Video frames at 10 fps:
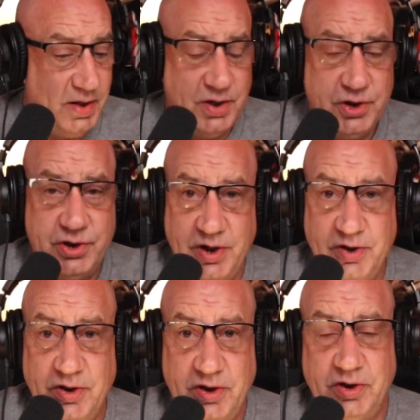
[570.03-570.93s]

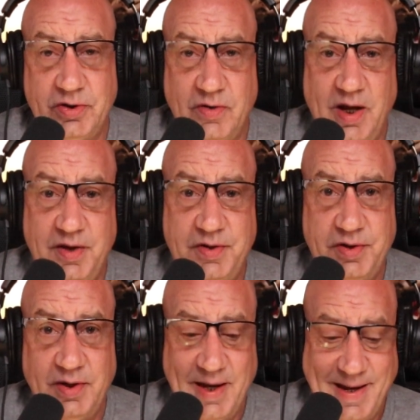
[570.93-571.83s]
She's a
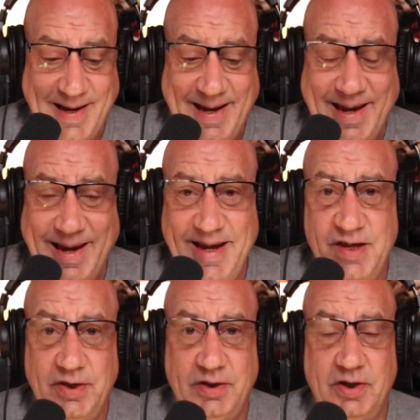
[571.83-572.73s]
disgrace.
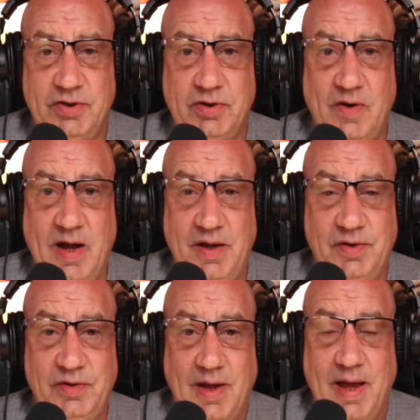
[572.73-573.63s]
He's a
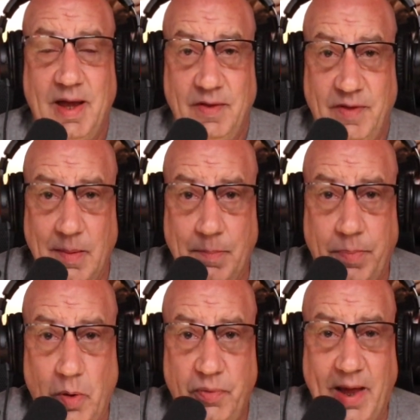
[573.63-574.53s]
disgrace. They're
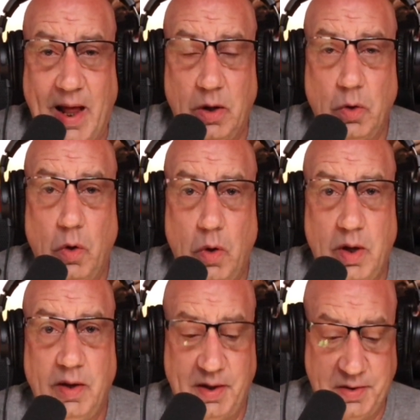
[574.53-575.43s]
both
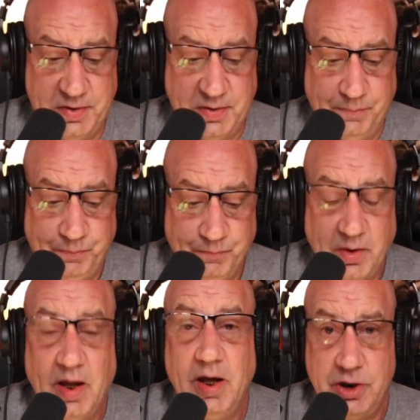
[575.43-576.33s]
alcoholics.
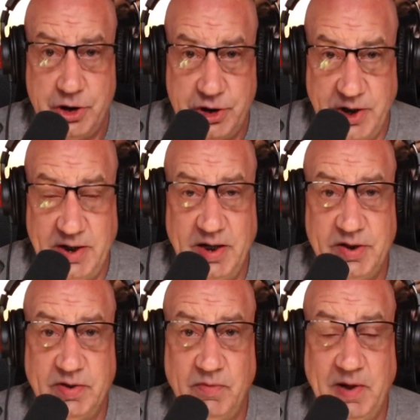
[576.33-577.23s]
She
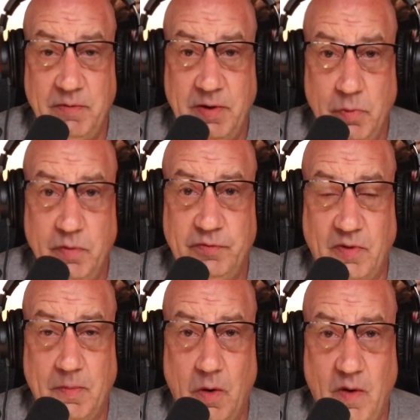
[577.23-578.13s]
needs to be removed
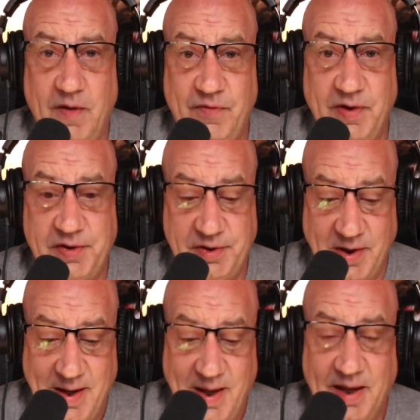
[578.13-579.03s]
from office,
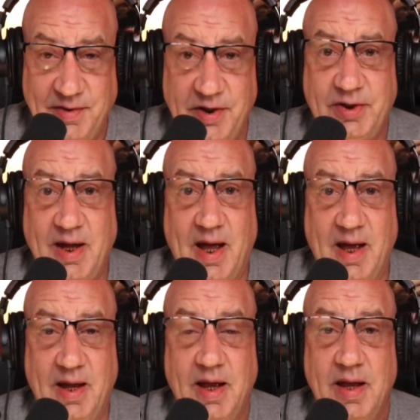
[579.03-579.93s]
and this
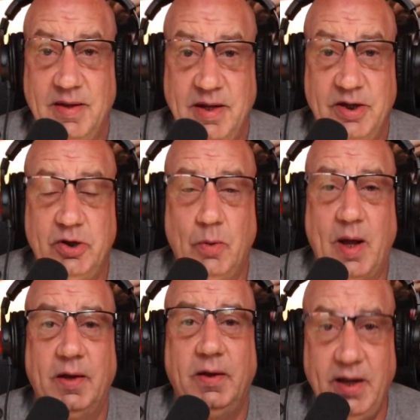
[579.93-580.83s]
guy needs to
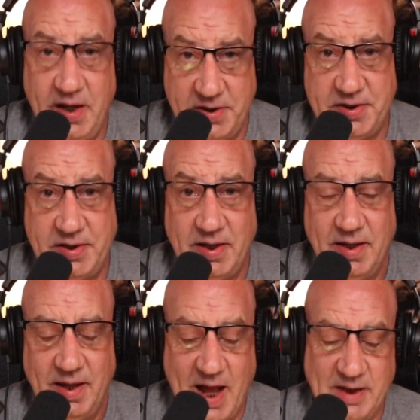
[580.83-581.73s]
at
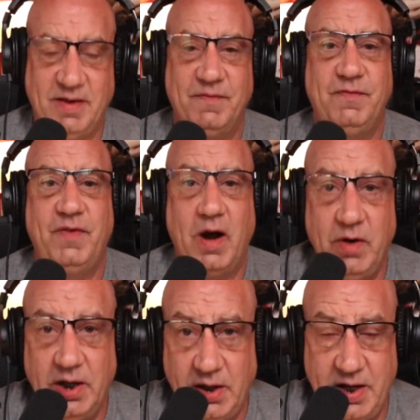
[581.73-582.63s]
the
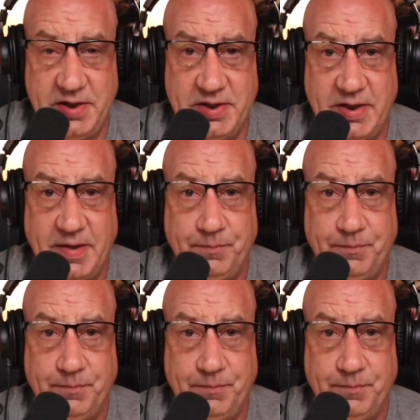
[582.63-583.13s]
very least,